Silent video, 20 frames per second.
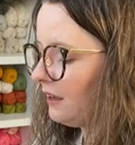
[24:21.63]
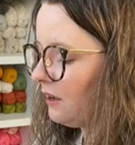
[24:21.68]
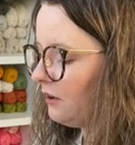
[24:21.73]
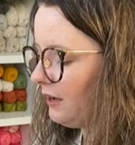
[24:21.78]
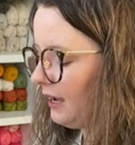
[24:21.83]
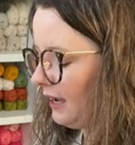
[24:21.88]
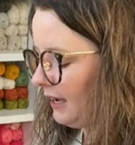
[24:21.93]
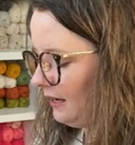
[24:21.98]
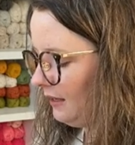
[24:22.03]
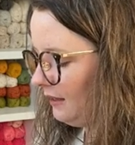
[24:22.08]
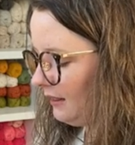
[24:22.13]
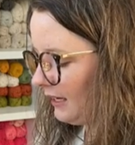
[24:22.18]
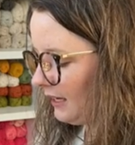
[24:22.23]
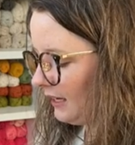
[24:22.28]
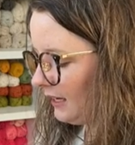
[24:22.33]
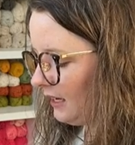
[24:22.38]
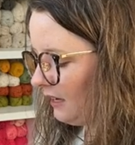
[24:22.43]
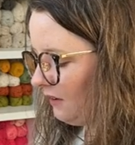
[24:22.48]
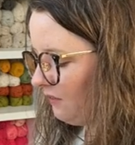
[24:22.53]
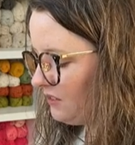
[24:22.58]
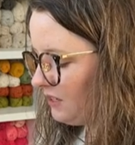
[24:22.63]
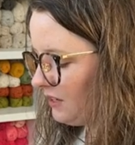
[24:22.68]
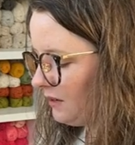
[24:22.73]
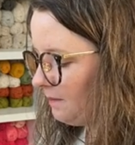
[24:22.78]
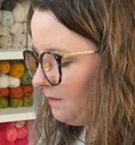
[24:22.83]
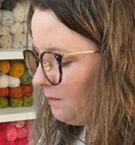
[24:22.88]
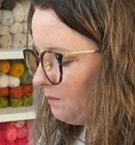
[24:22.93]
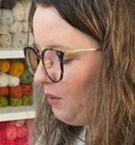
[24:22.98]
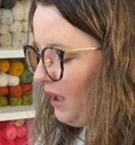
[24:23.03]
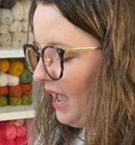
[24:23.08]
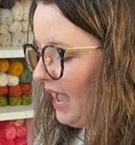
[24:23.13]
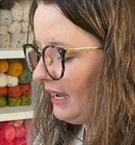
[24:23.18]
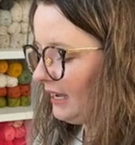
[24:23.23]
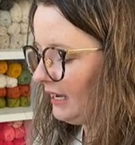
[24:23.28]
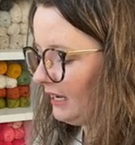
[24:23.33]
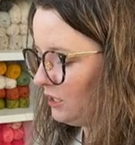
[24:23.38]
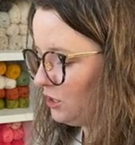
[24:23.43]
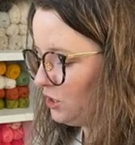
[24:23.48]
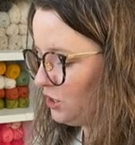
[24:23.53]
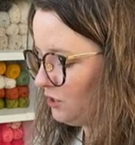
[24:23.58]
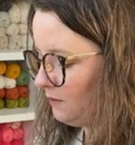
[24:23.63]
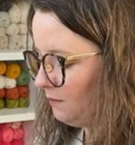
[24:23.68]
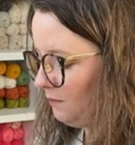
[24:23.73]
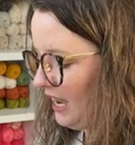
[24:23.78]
Okay, like a gift package,